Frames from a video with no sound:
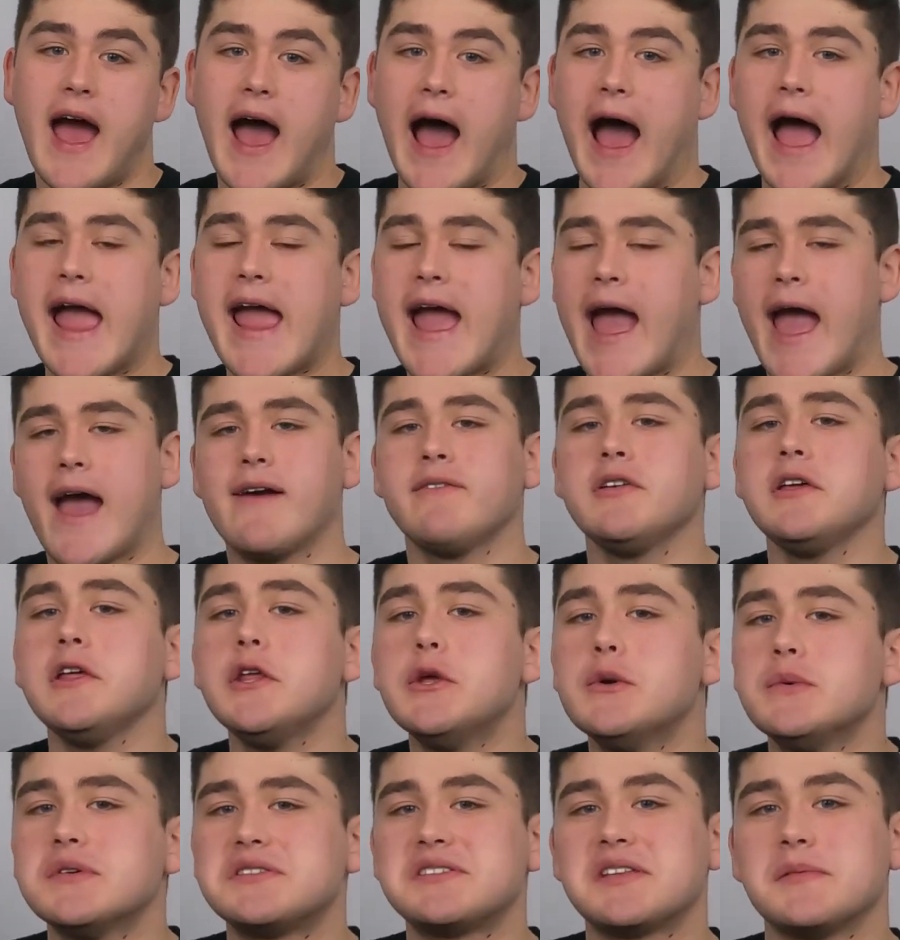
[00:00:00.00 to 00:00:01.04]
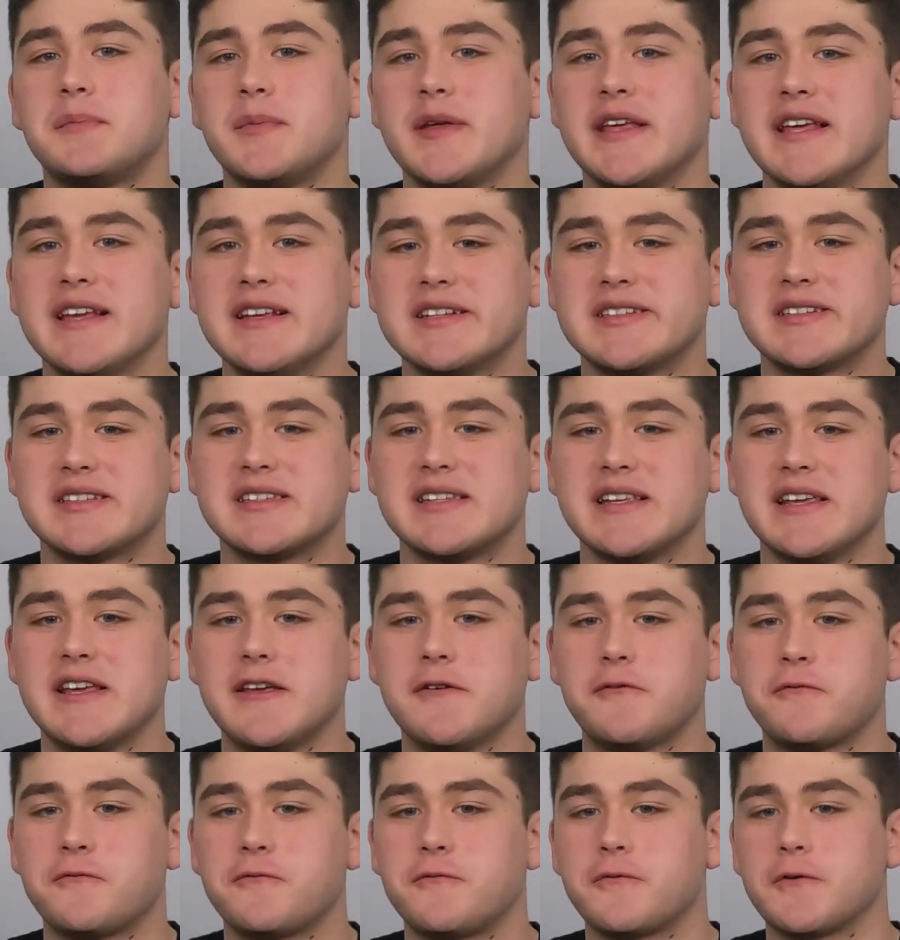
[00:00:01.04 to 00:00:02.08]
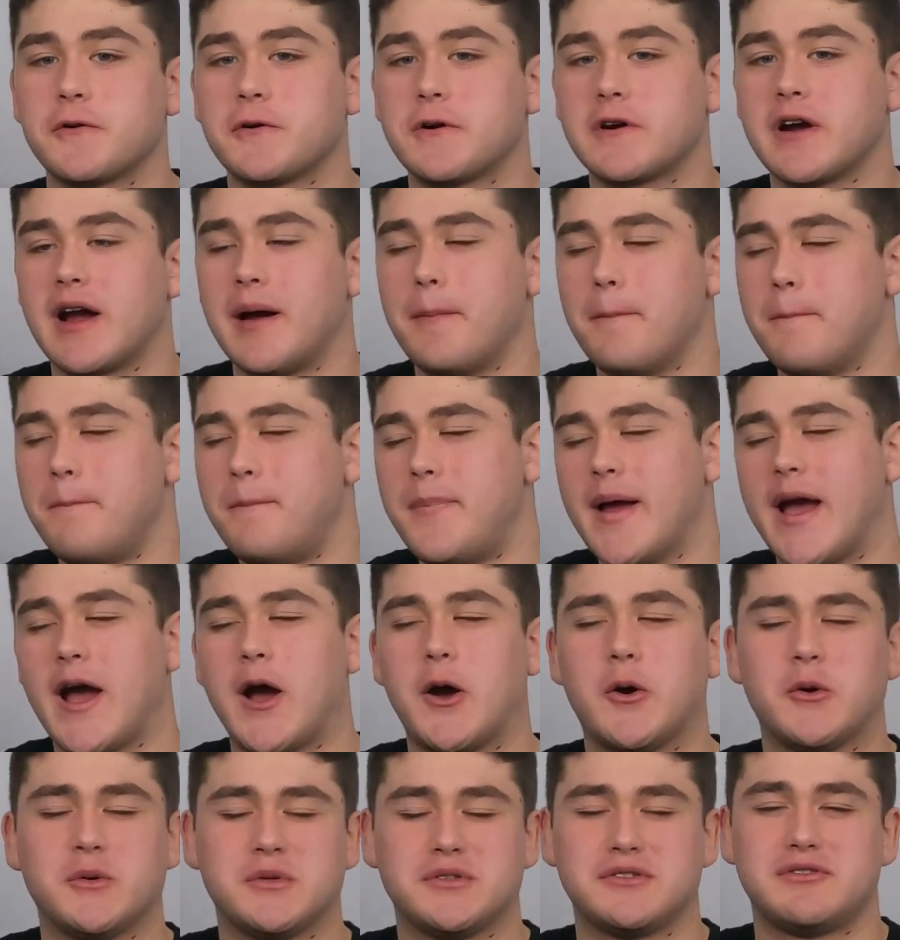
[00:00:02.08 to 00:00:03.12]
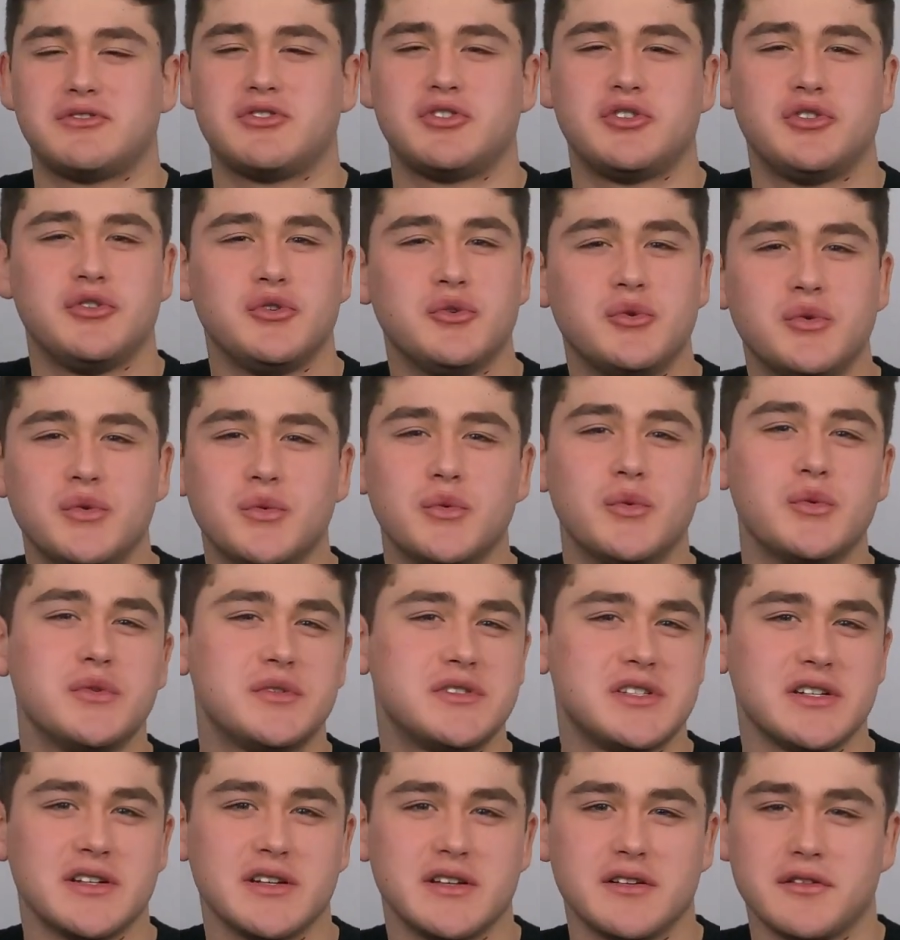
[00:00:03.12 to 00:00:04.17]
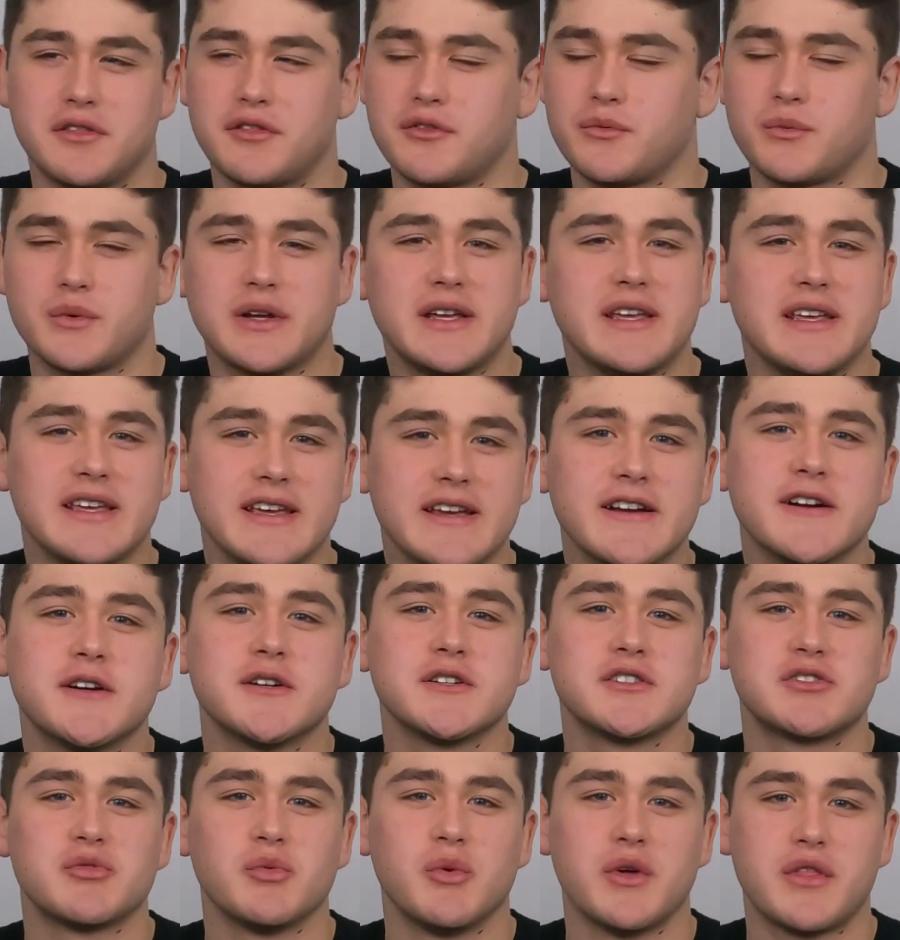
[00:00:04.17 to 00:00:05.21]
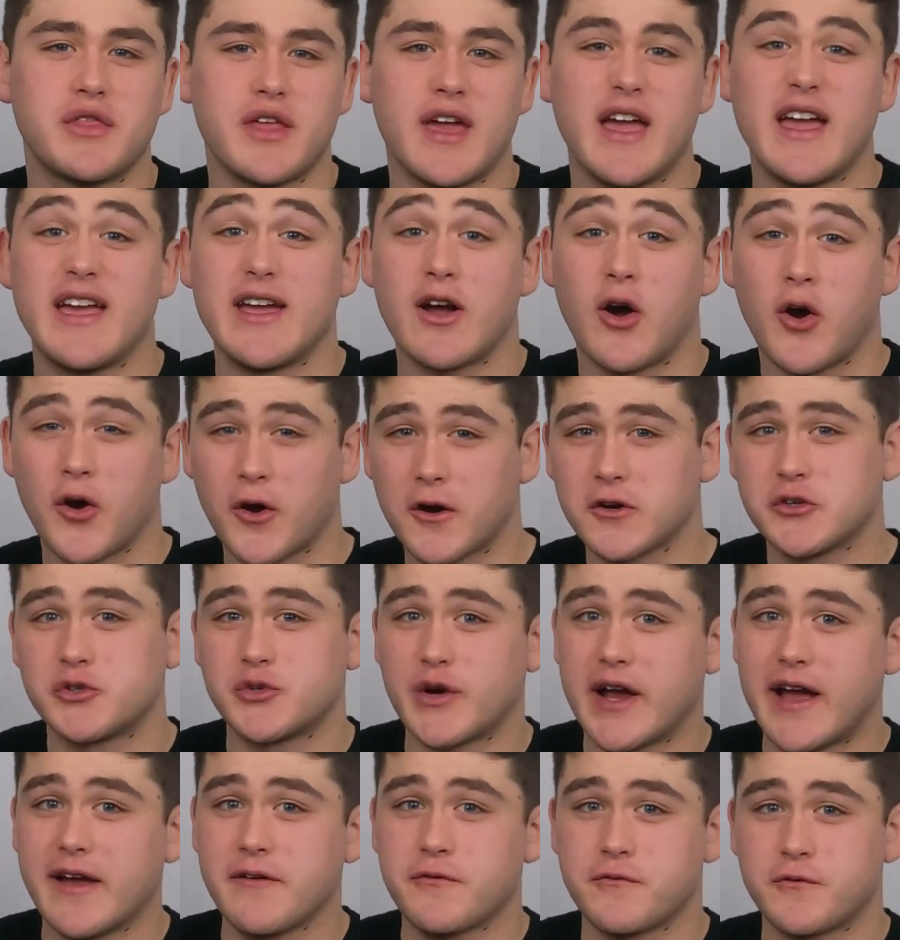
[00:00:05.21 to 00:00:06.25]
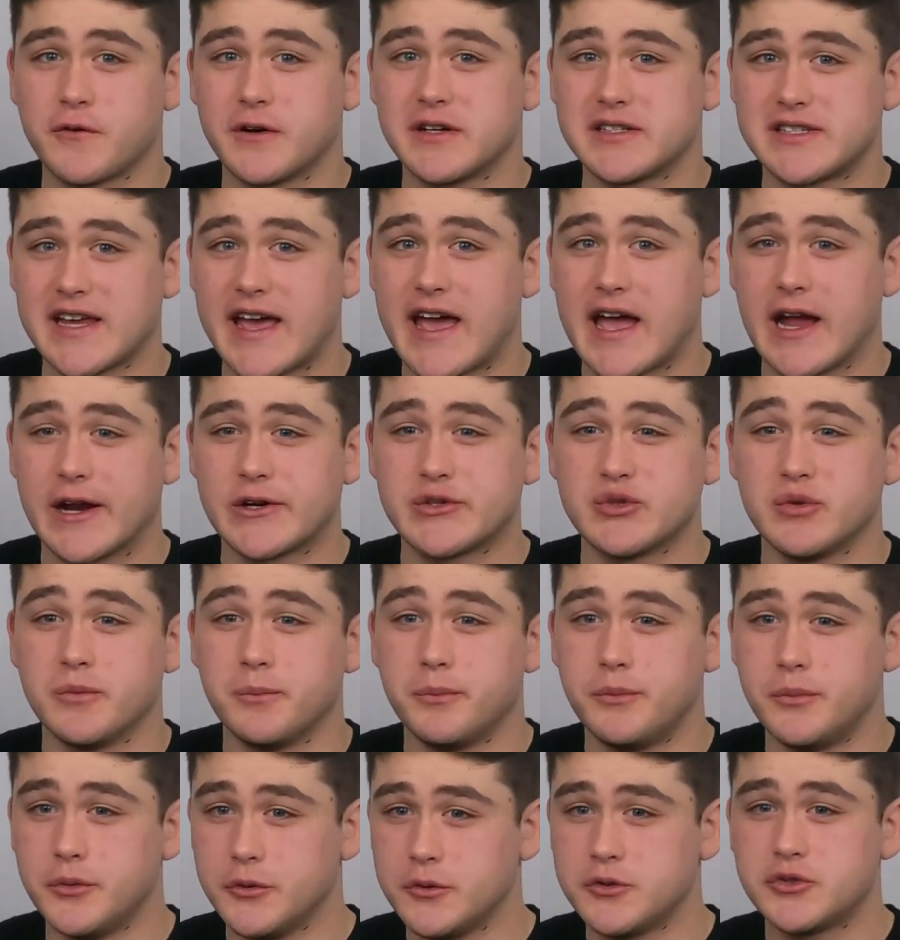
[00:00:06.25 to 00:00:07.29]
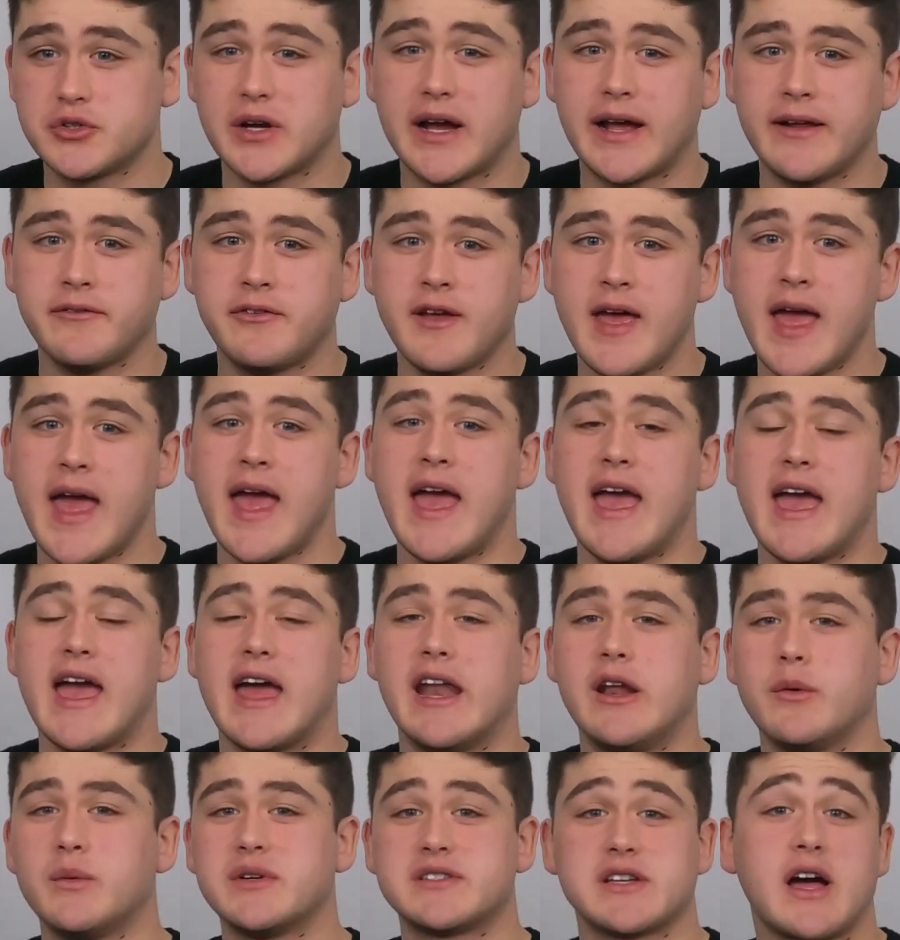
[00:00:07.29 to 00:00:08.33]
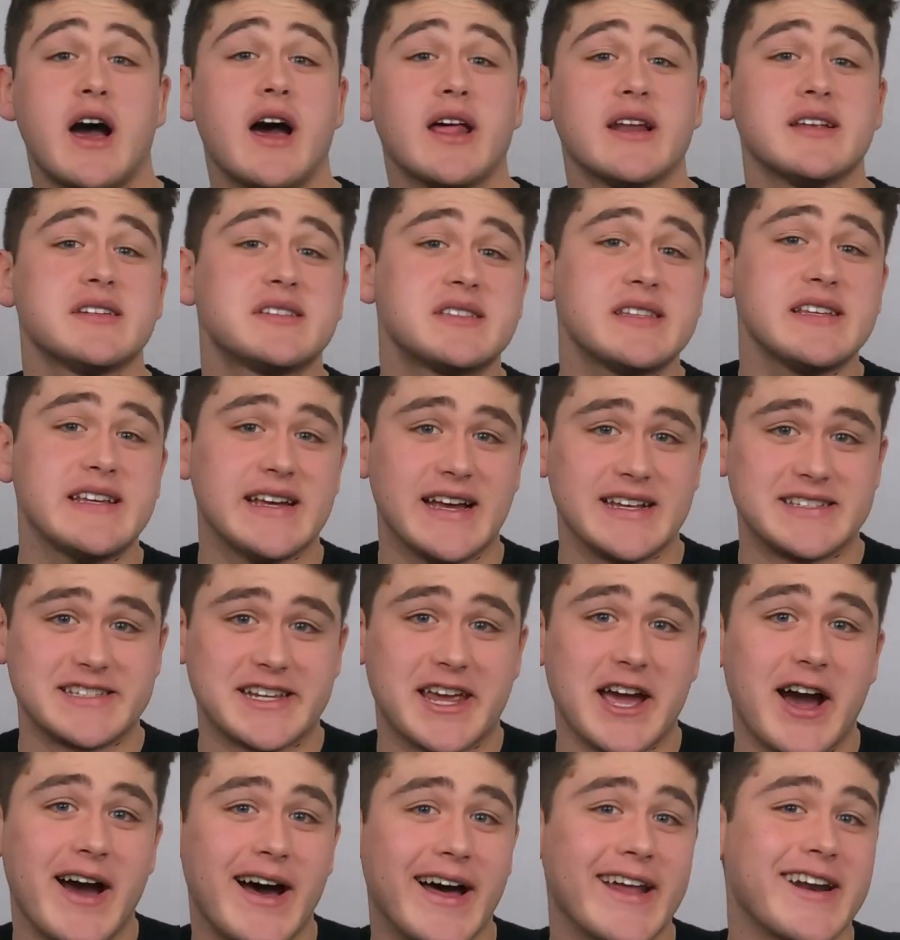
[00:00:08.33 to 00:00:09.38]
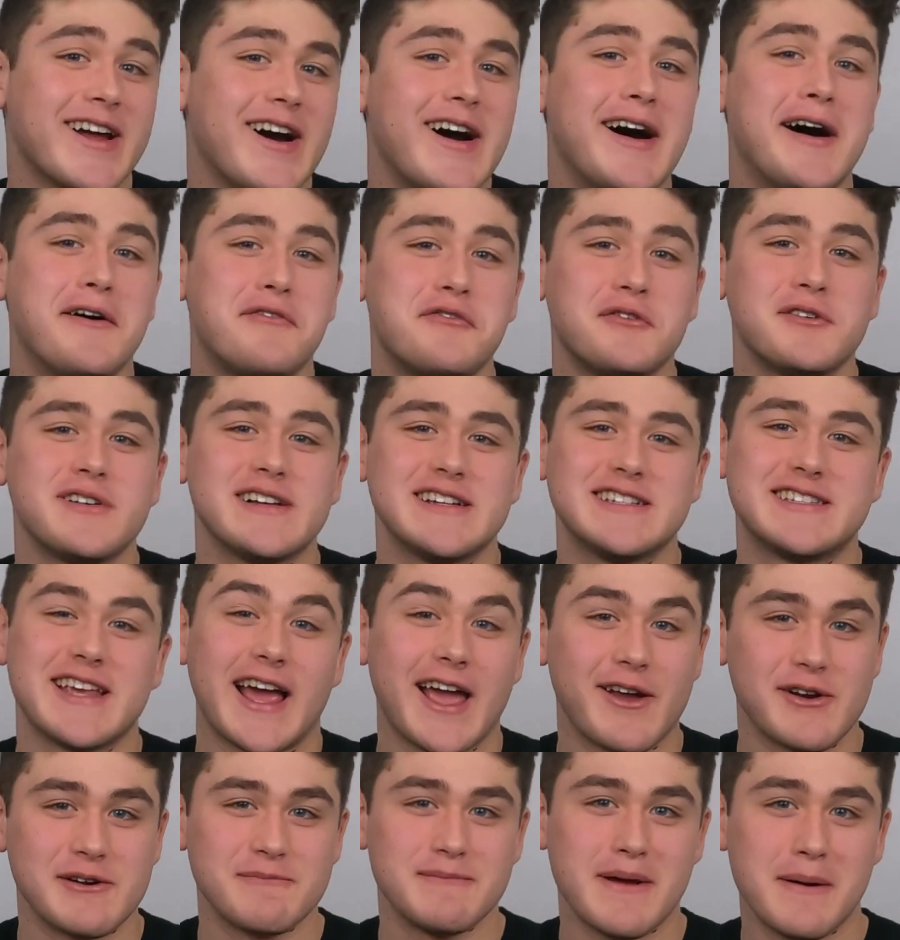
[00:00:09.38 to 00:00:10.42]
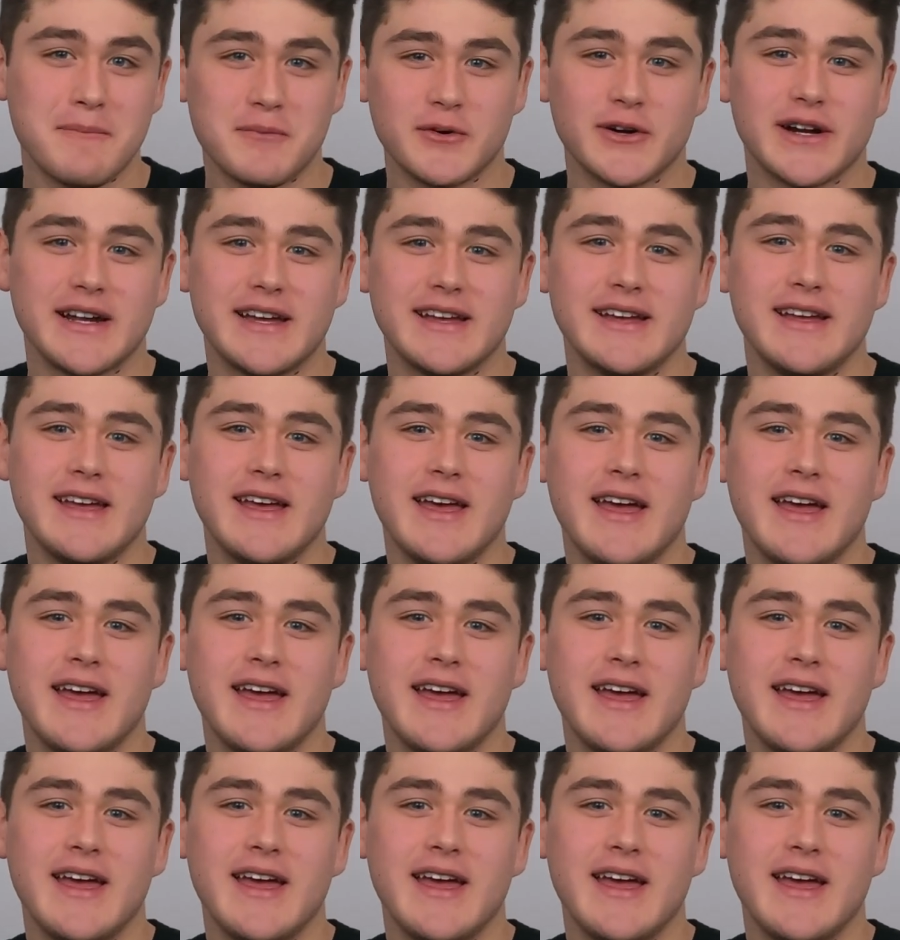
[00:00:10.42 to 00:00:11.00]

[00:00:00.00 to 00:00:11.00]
I haven't used a PC for about 2 to 3 years with a hard drive for its actual boot drive, and it was honestly as god-awful as I remember it.